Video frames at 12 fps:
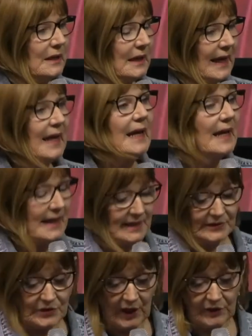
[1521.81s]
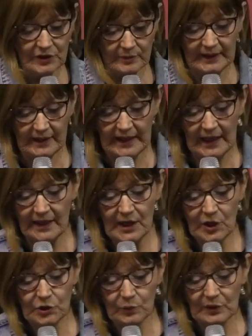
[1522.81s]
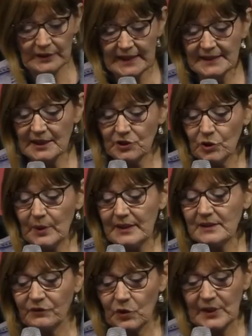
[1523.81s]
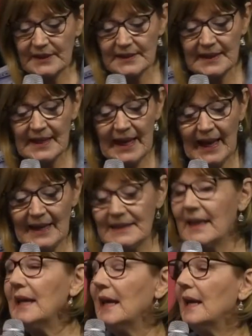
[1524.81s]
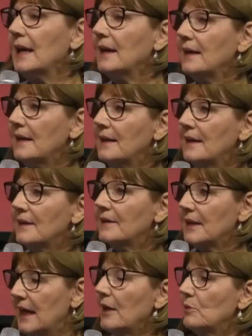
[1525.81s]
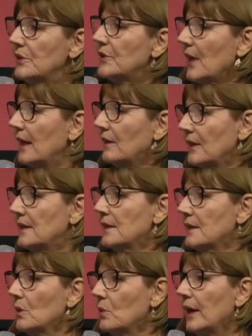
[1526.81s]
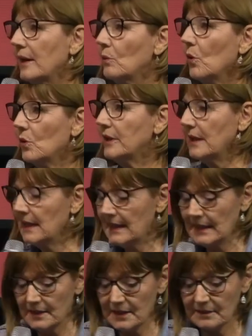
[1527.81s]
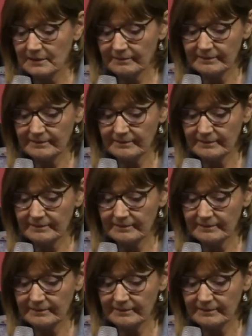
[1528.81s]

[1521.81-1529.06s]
He is going to be there. You will listen to his voice and hear that he will say, This is the way, walk ye in it.